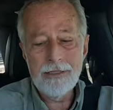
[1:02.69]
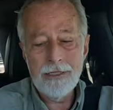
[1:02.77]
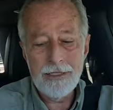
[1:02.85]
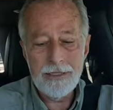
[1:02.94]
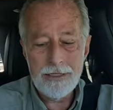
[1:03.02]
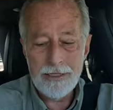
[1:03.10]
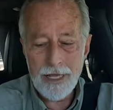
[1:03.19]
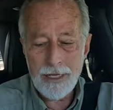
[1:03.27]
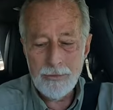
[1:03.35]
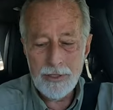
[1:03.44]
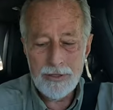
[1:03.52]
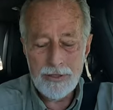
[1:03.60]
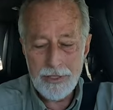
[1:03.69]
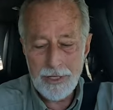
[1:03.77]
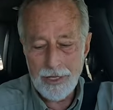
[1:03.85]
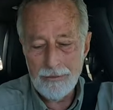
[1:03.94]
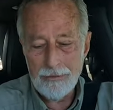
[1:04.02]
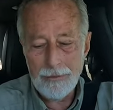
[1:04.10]
His name is
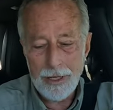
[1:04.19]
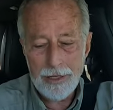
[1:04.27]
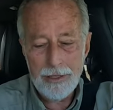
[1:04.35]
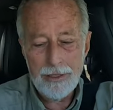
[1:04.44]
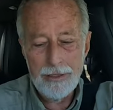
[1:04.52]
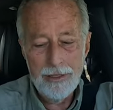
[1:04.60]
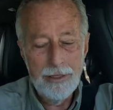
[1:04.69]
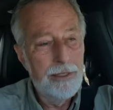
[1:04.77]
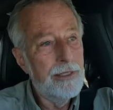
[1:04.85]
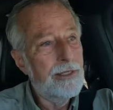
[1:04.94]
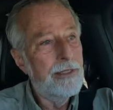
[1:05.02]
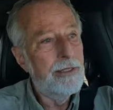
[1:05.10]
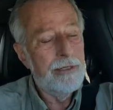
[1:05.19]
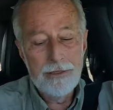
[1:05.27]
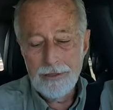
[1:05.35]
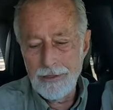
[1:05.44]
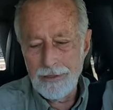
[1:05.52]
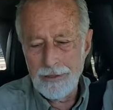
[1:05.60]
uh, Martin.
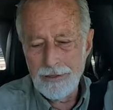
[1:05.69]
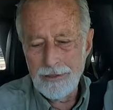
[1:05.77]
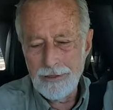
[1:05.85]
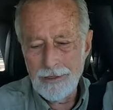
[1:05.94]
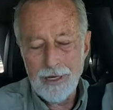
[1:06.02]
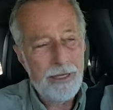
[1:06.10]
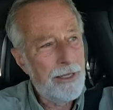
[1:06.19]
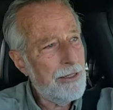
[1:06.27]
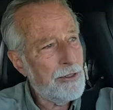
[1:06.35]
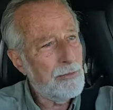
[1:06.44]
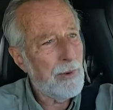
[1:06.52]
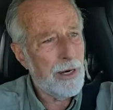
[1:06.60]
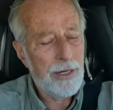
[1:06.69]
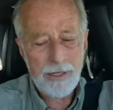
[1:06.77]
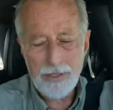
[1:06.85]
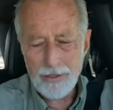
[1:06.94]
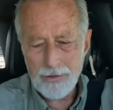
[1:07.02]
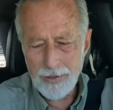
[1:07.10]
I think it's Martin
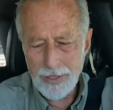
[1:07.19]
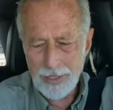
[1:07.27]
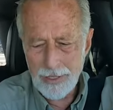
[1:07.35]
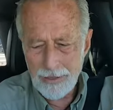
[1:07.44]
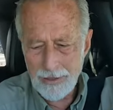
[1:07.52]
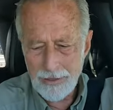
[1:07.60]
Urena.